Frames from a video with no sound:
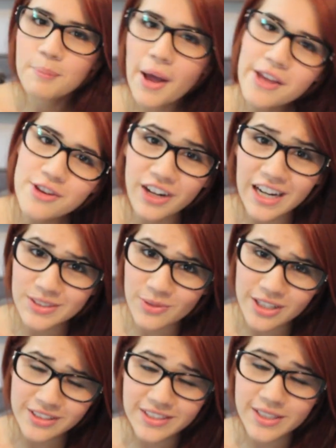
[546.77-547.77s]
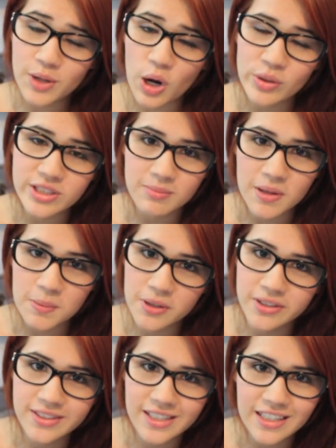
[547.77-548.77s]
but you guys wanted to see what was in my
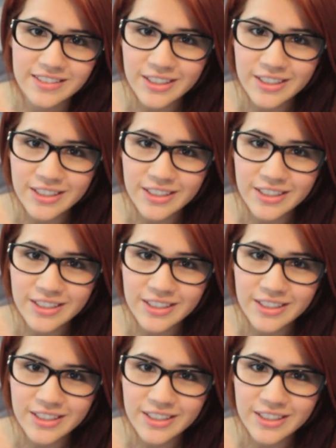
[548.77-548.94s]
purse and I